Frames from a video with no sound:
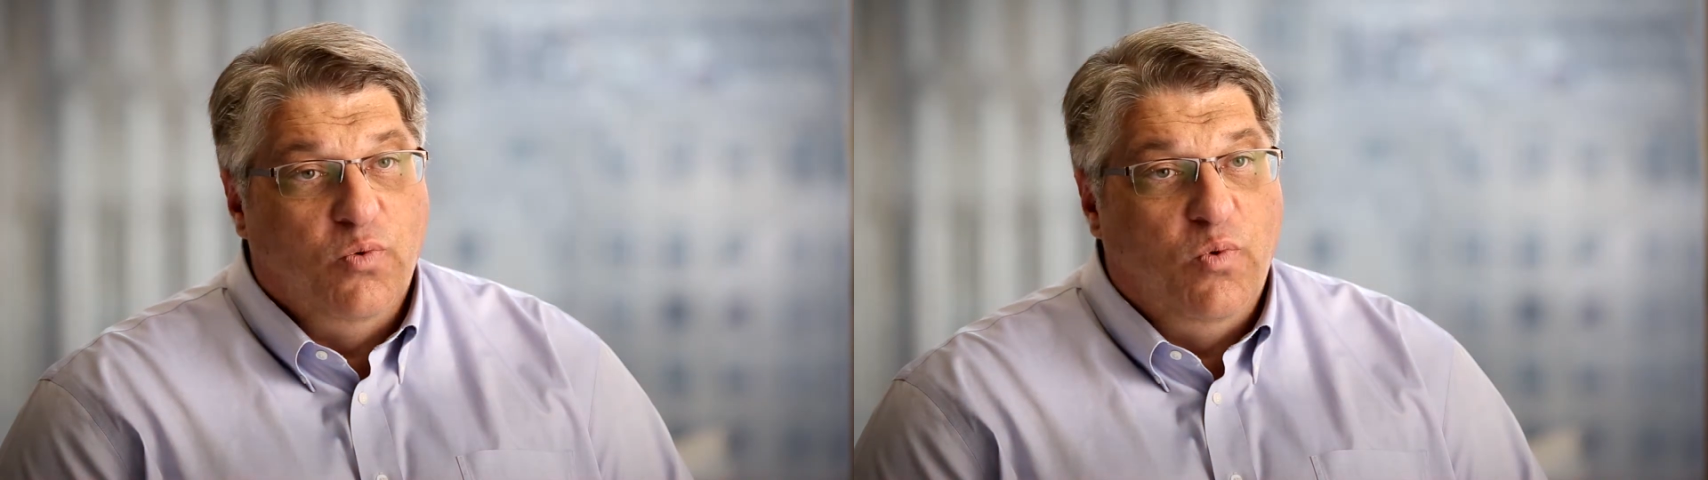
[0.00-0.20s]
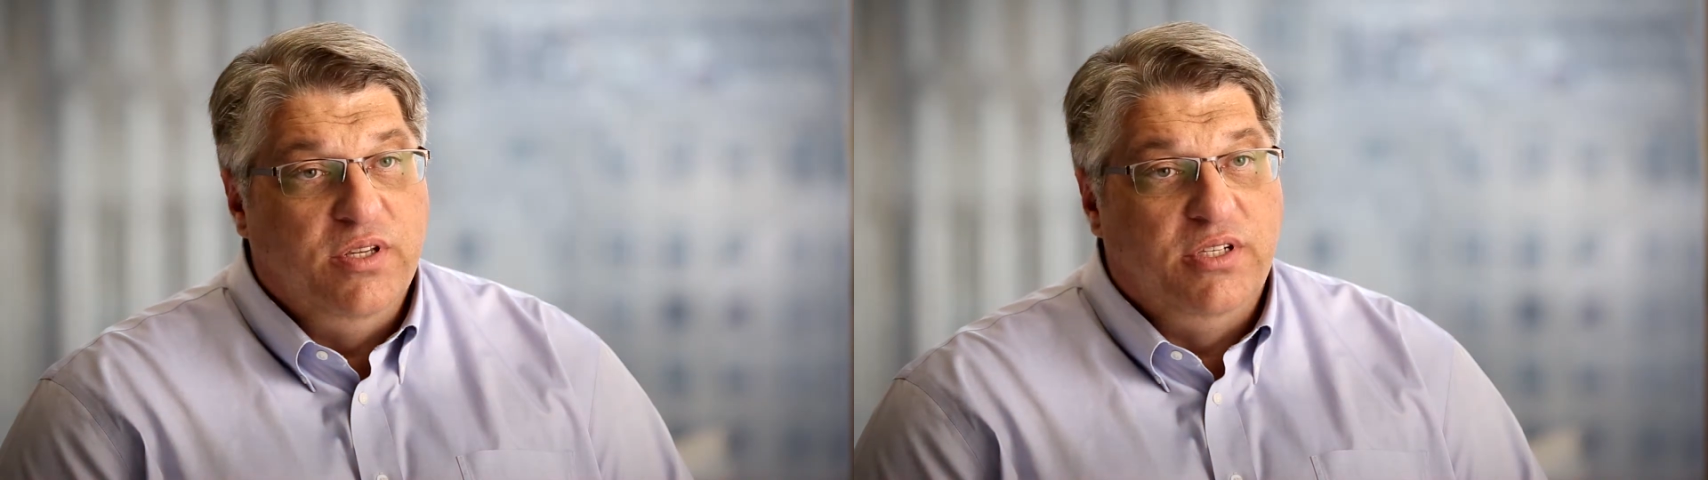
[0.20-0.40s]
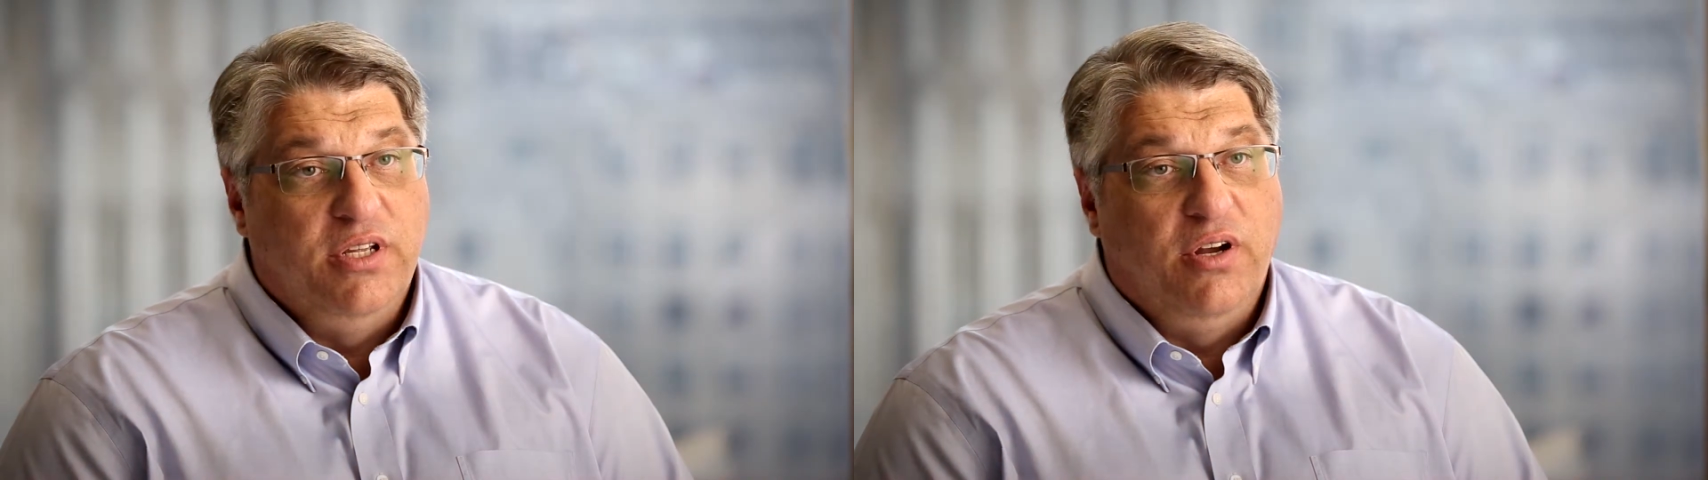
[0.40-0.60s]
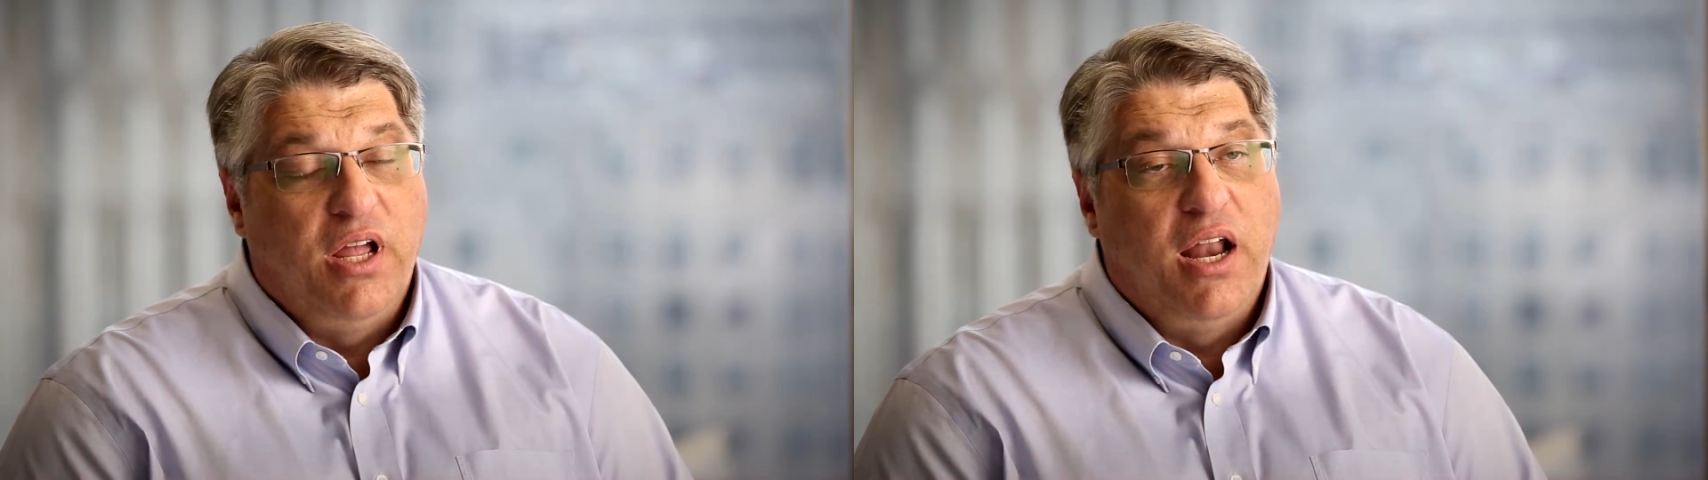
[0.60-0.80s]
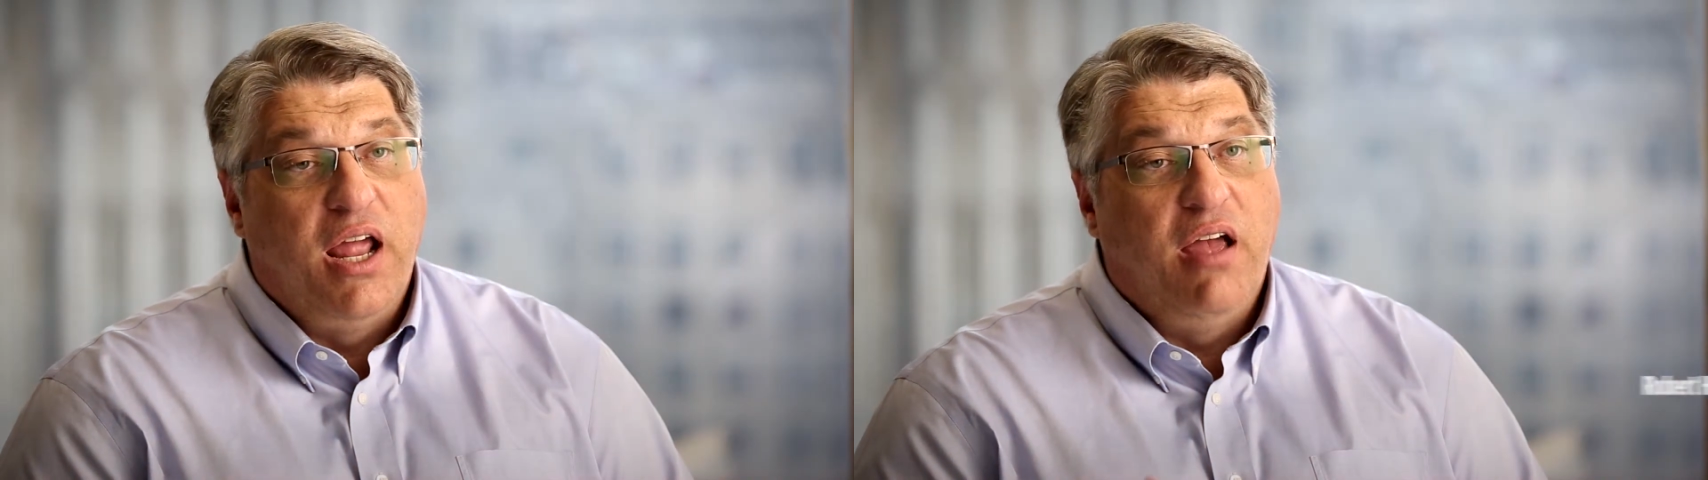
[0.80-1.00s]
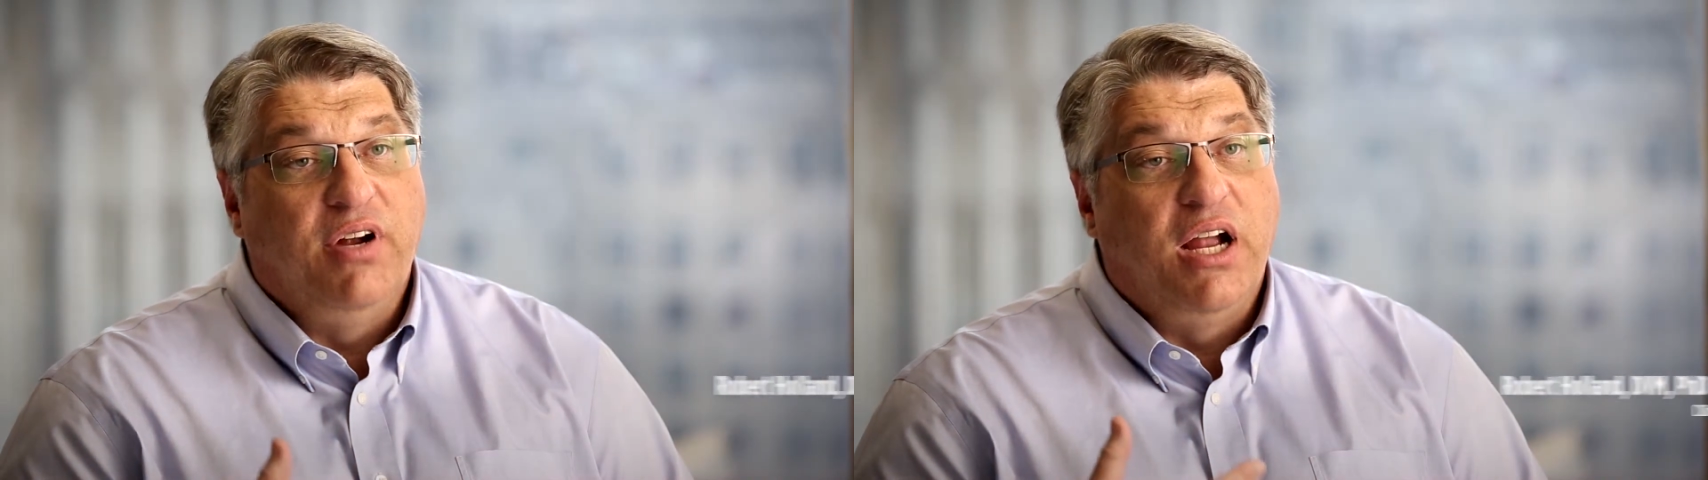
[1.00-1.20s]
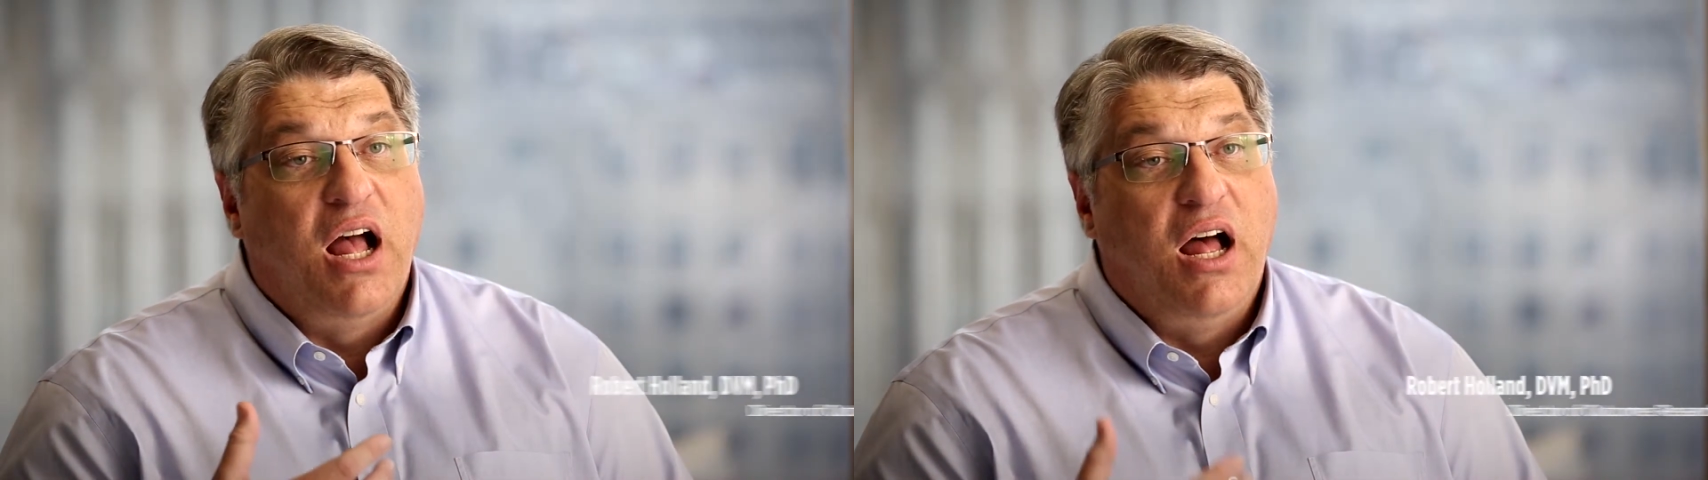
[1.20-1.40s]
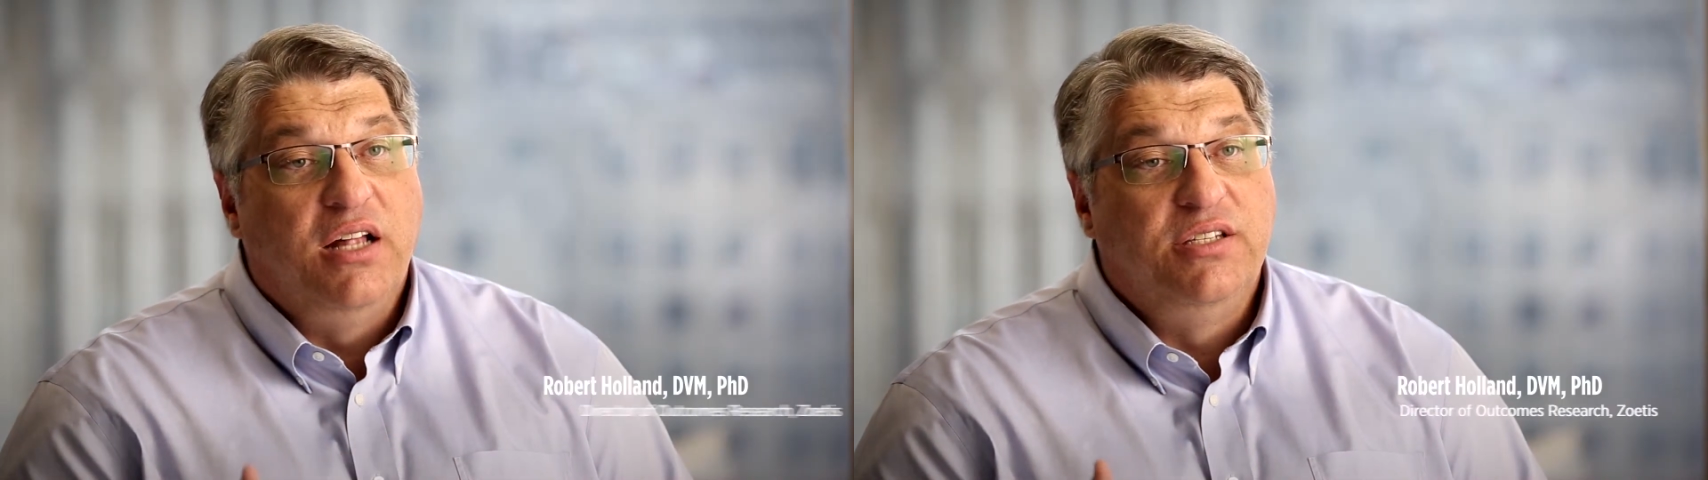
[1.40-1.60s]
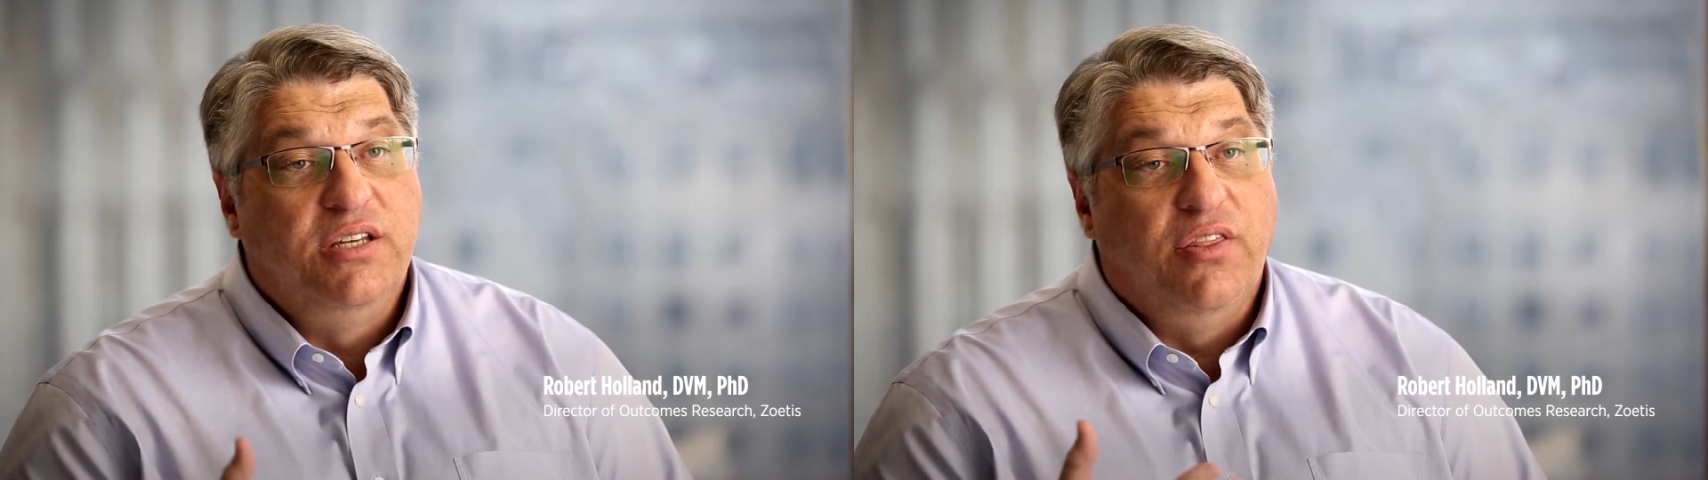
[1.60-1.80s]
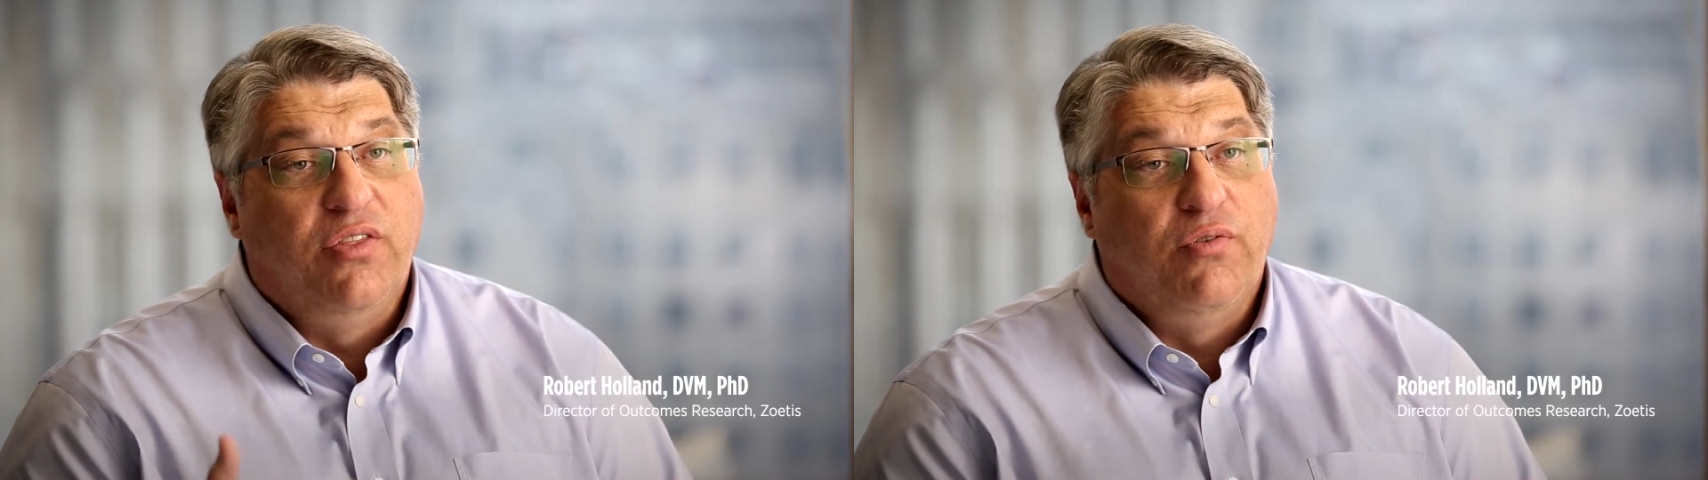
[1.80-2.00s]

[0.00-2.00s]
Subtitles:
are ones that are kind of have a constant